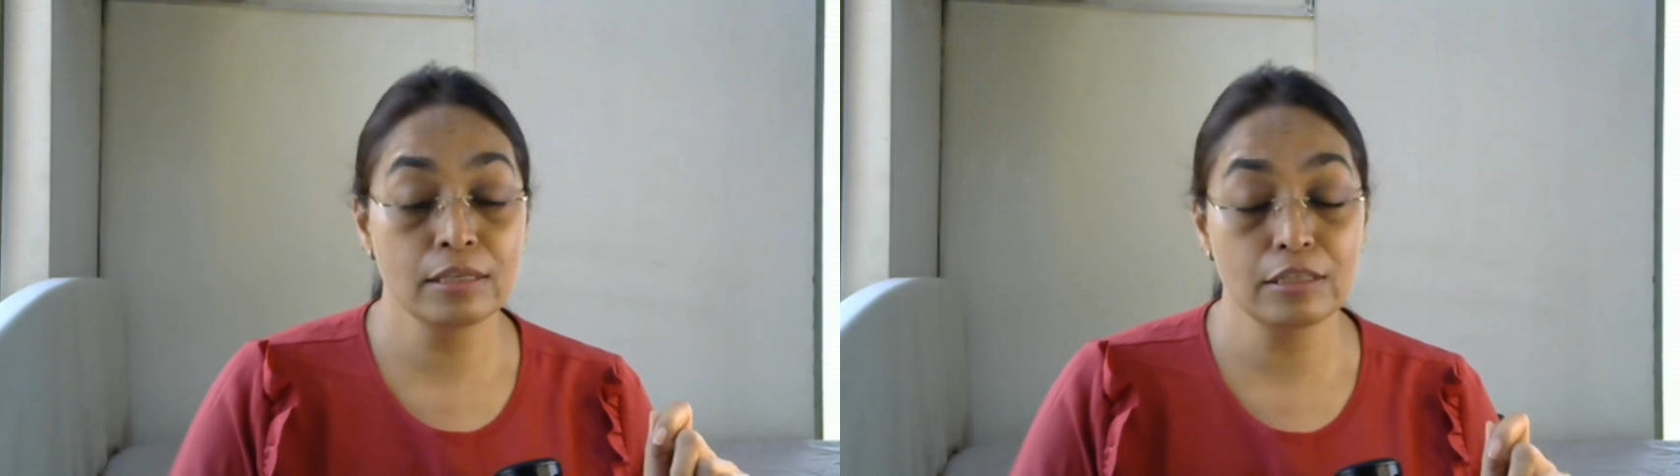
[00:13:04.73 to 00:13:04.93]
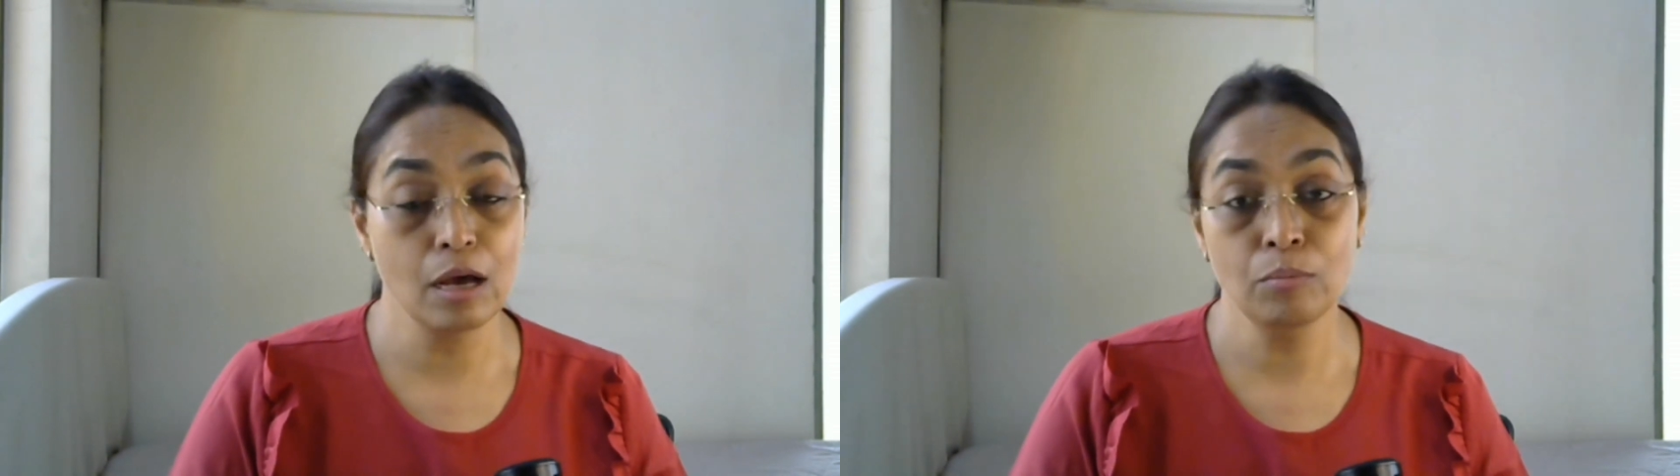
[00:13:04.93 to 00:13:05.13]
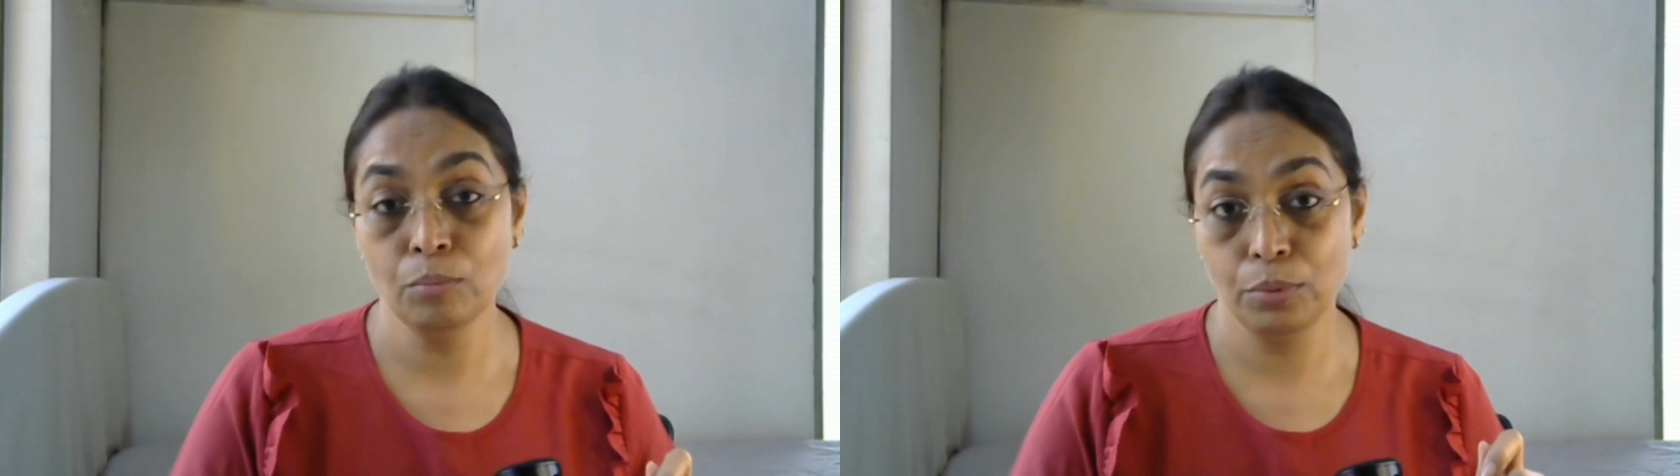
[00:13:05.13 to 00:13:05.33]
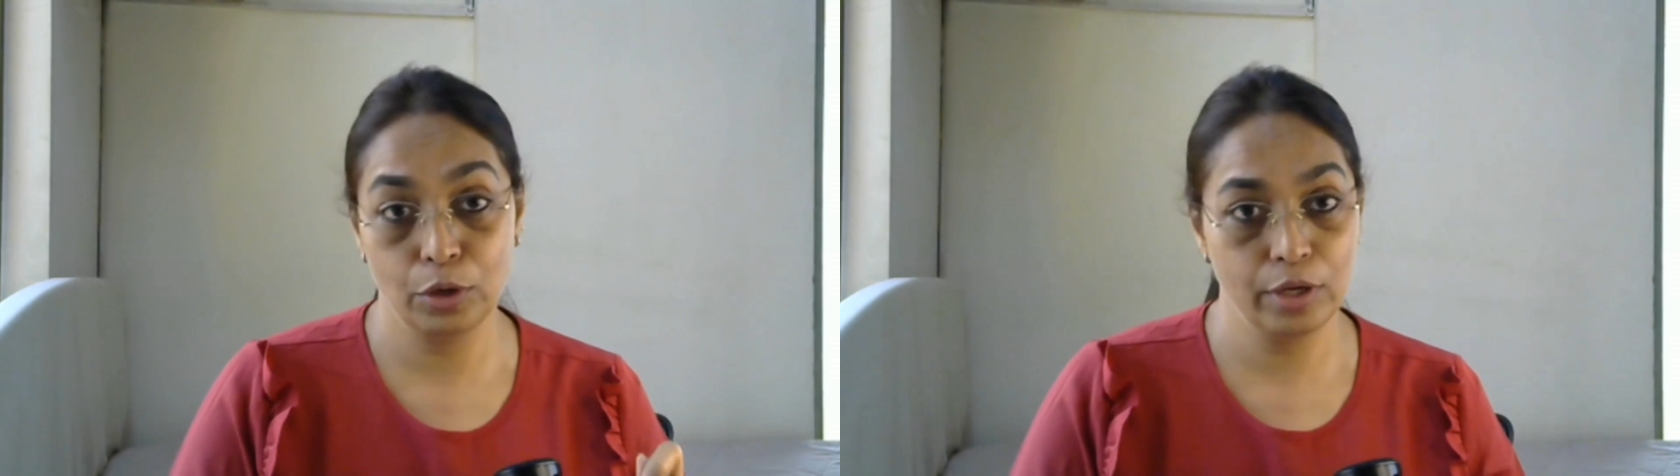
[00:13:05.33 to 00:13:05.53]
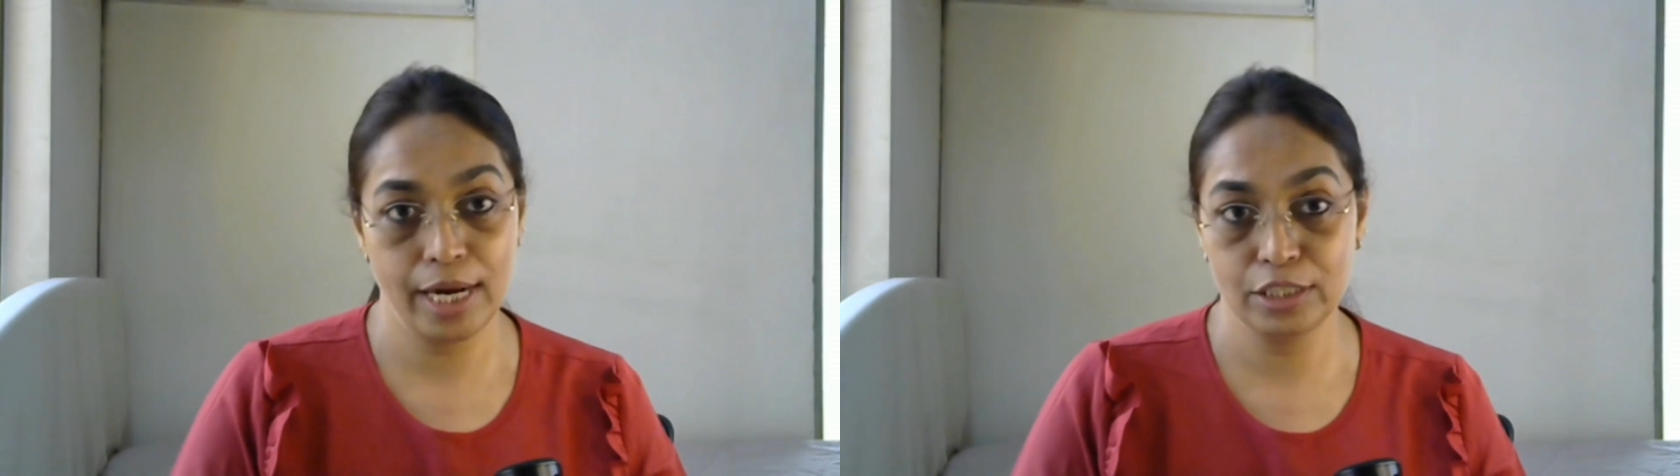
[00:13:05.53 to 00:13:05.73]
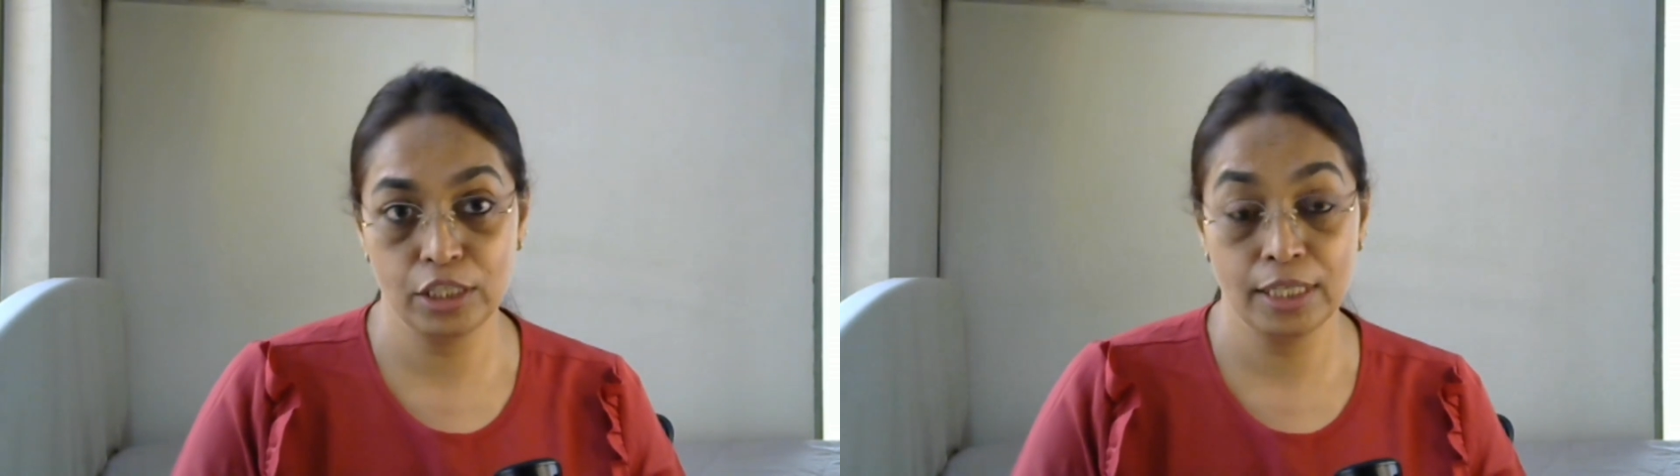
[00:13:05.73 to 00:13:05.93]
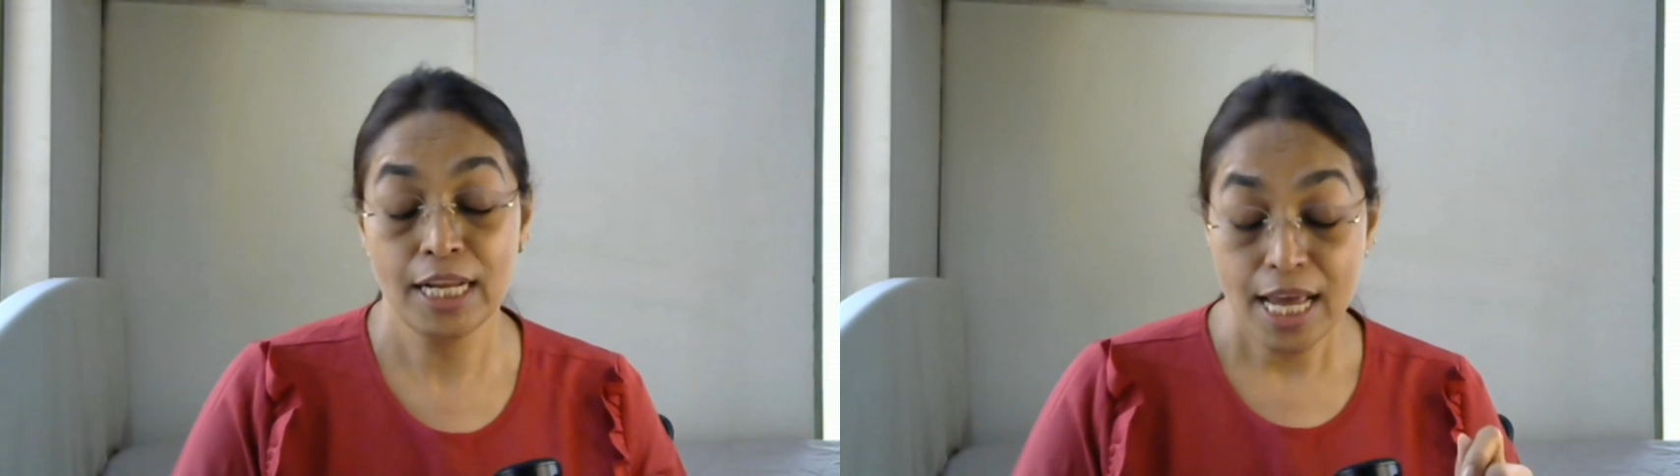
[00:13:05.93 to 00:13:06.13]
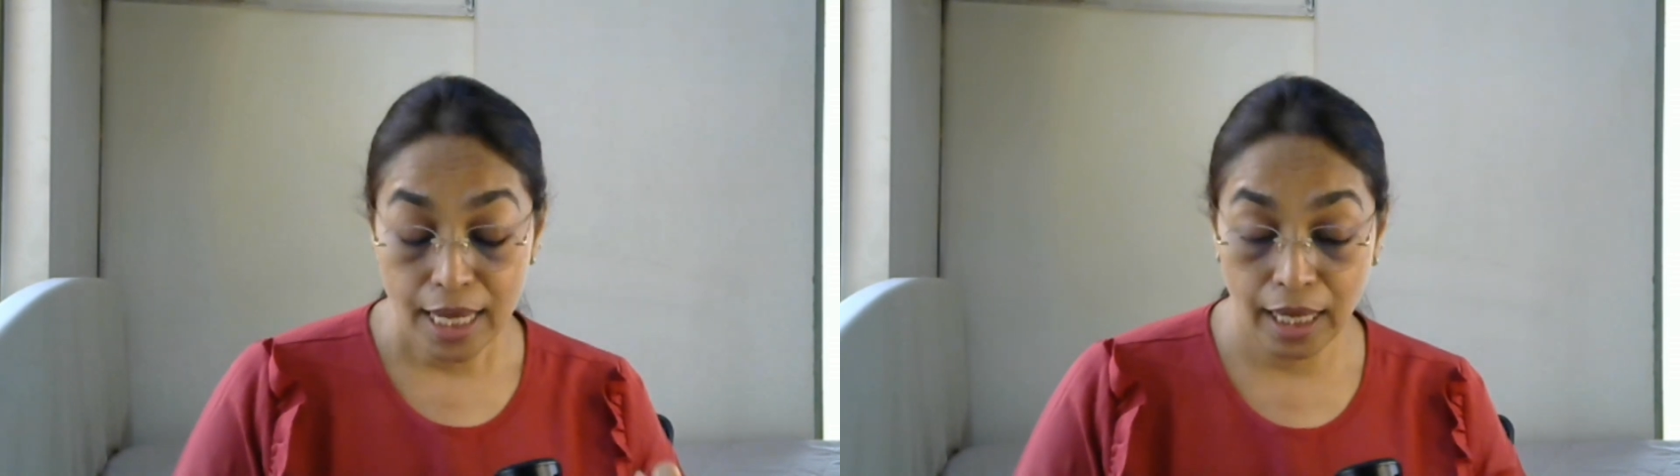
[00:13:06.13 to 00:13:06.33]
some progression